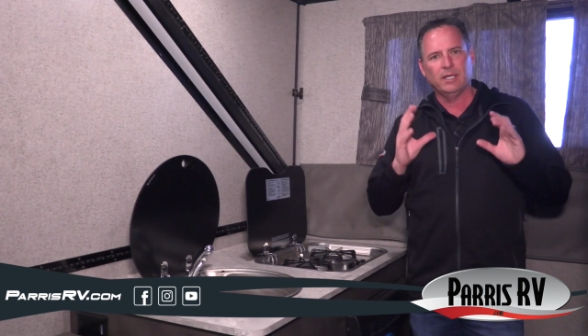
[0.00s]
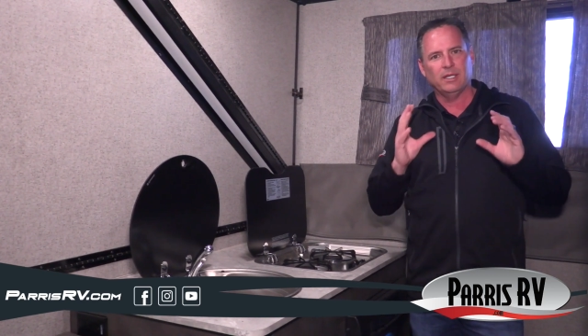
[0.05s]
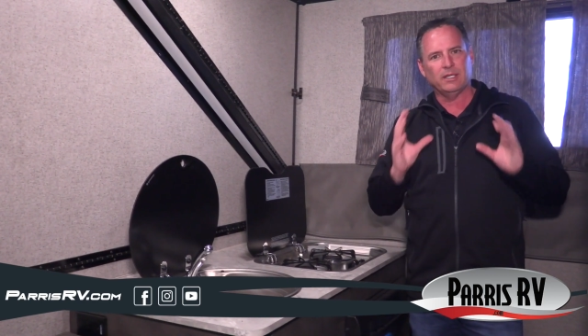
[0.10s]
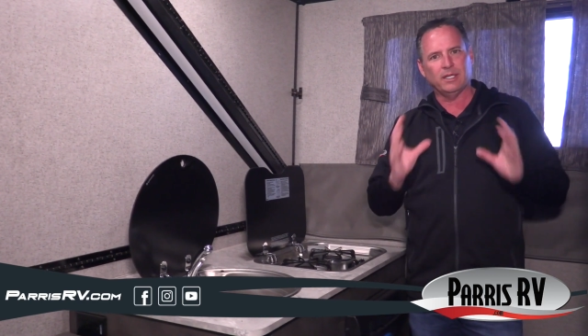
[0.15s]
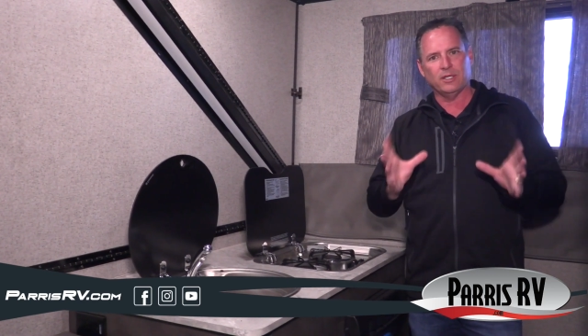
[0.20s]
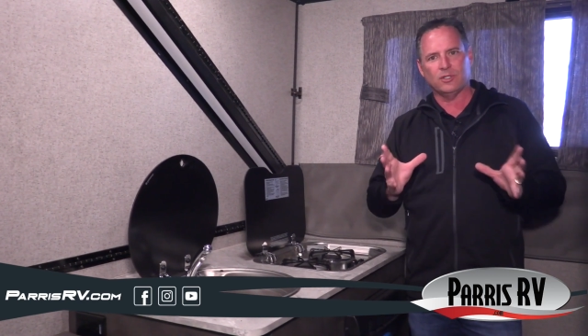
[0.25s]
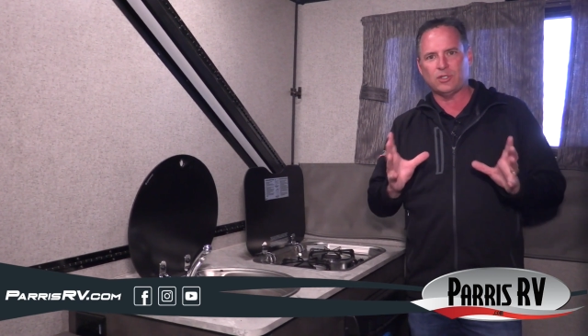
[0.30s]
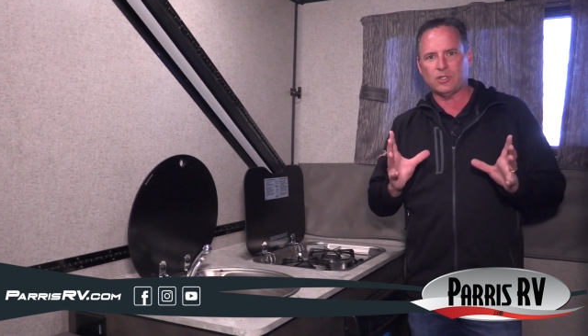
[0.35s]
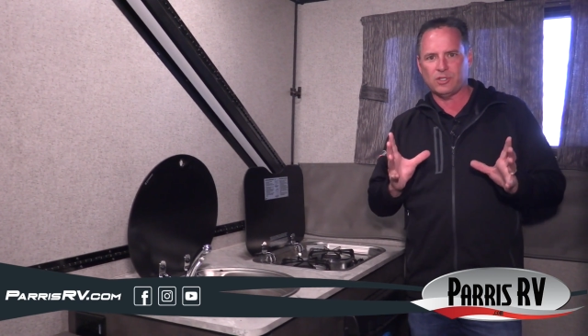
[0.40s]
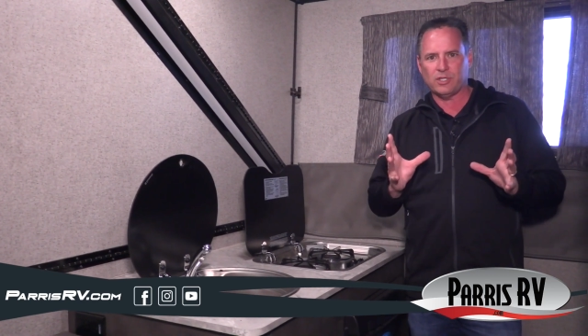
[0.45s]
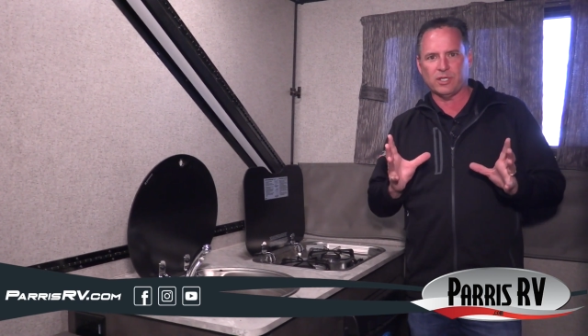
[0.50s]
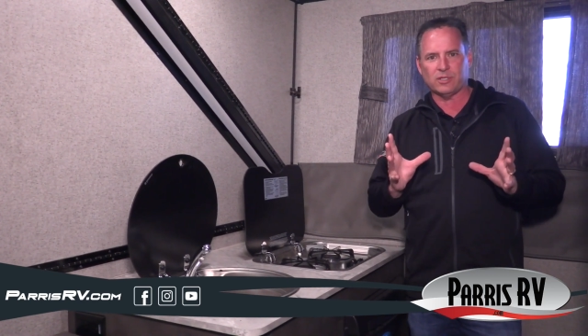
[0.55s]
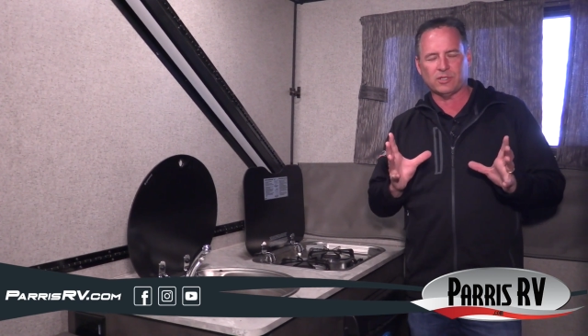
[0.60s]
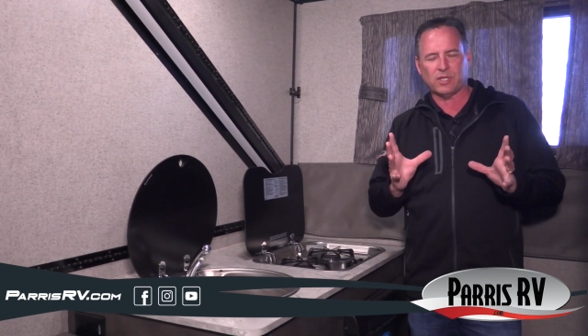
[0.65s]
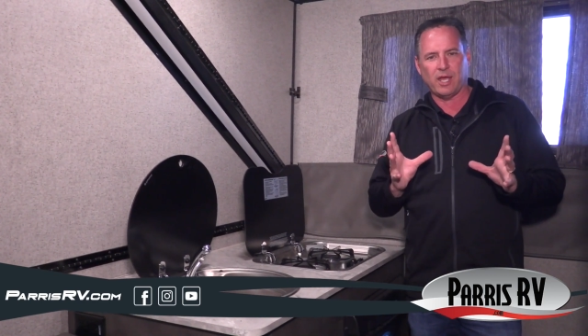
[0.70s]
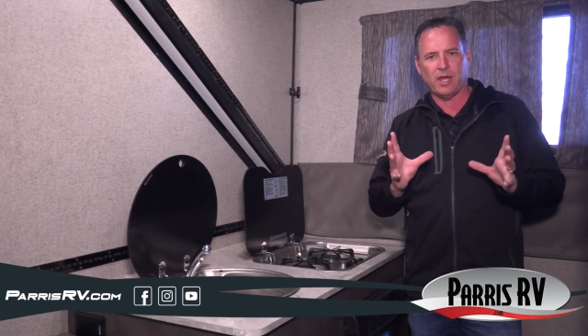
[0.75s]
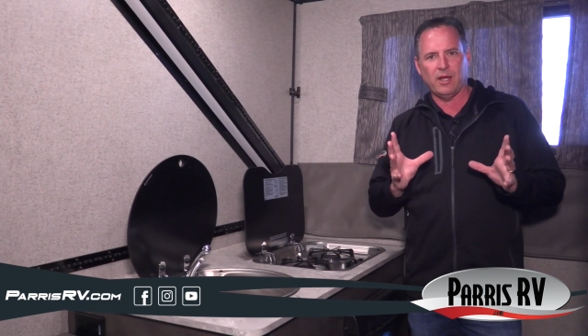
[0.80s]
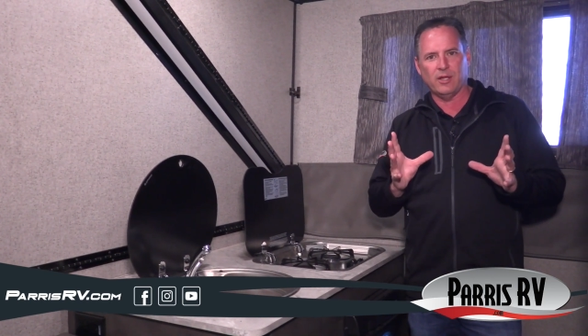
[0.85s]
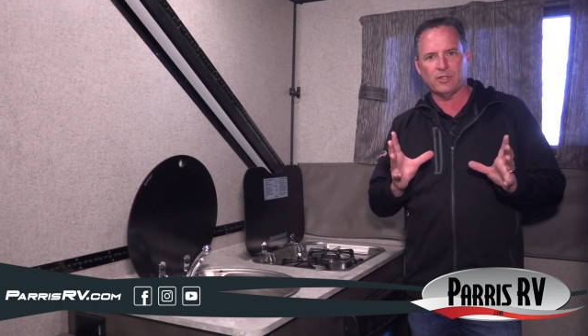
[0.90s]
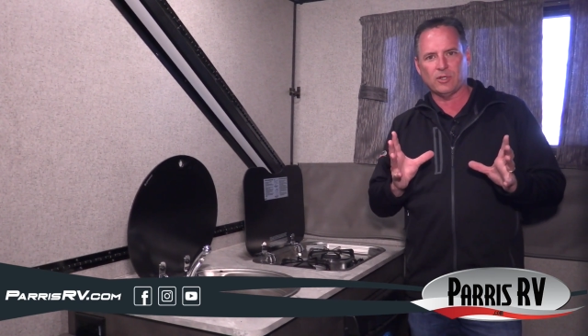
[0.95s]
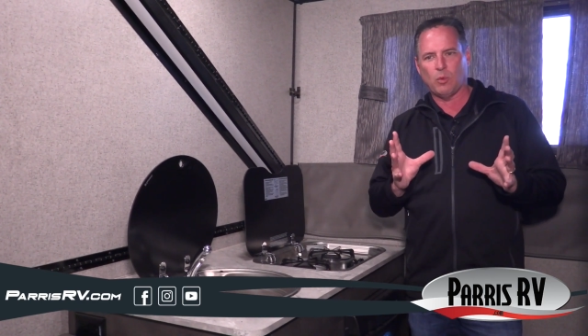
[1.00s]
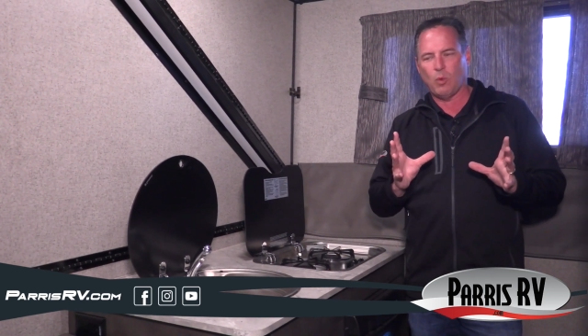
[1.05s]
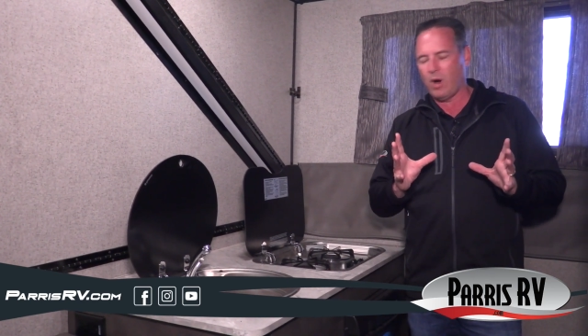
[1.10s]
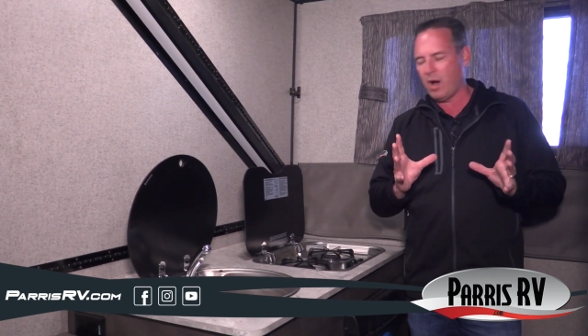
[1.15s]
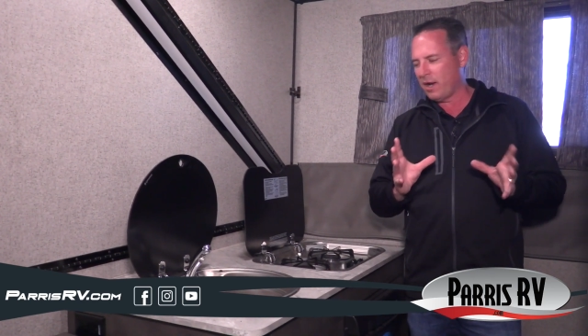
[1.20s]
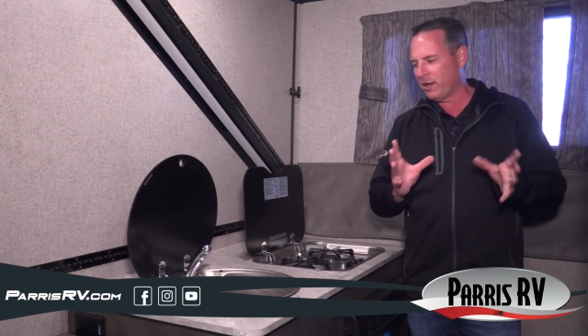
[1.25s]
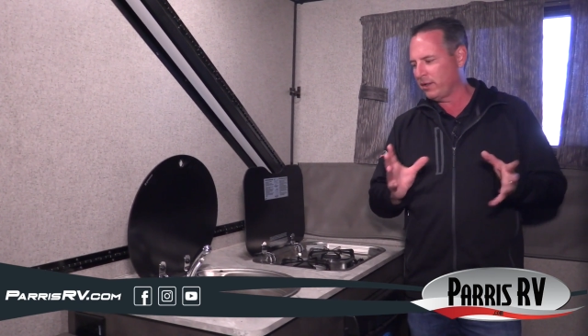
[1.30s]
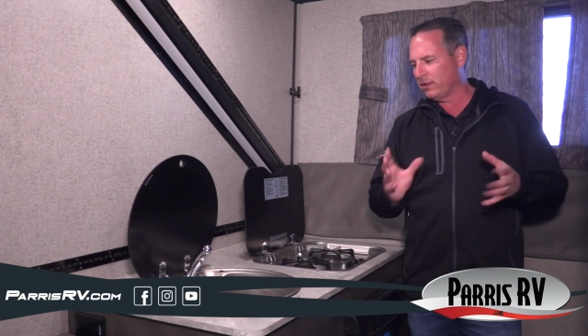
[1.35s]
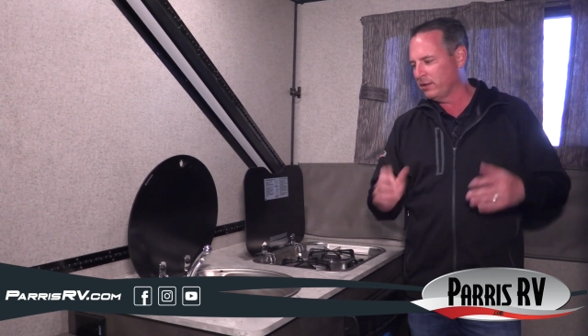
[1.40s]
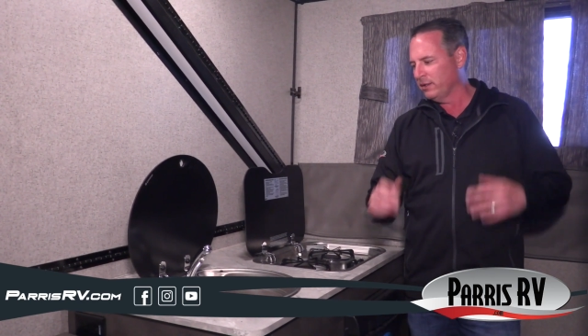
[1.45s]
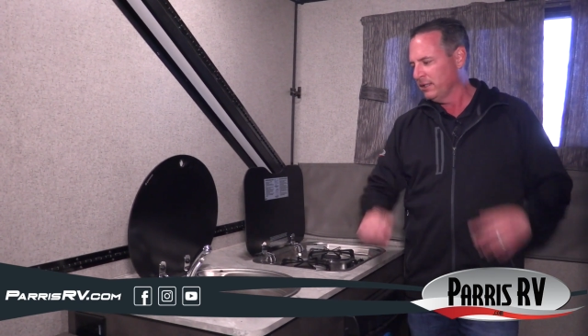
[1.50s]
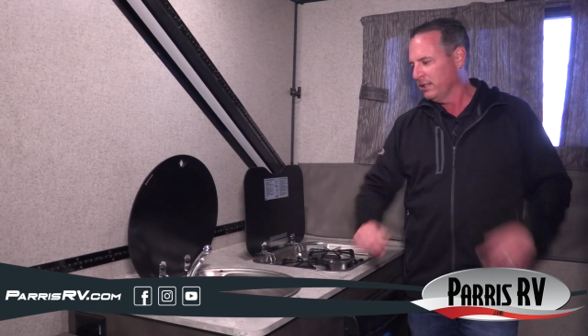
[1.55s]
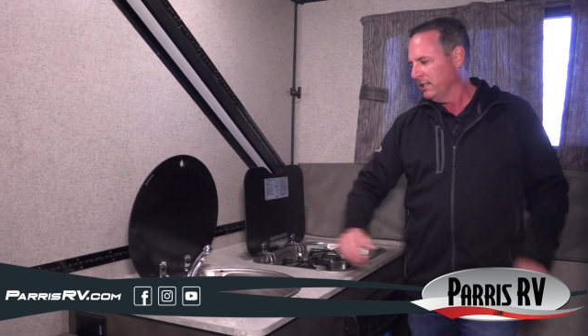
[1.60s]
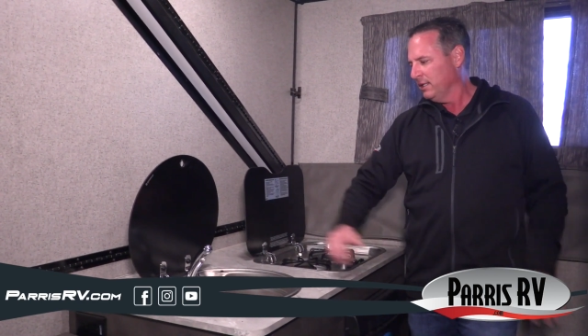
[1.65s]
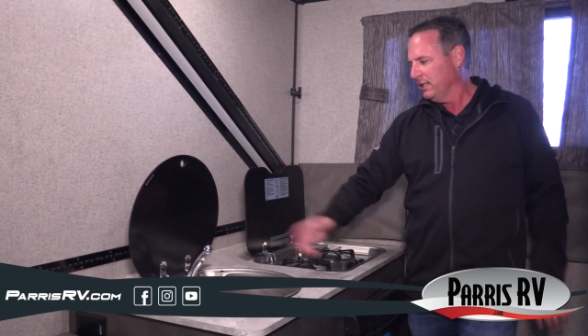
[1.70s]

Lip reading: get your 6 gallons of water,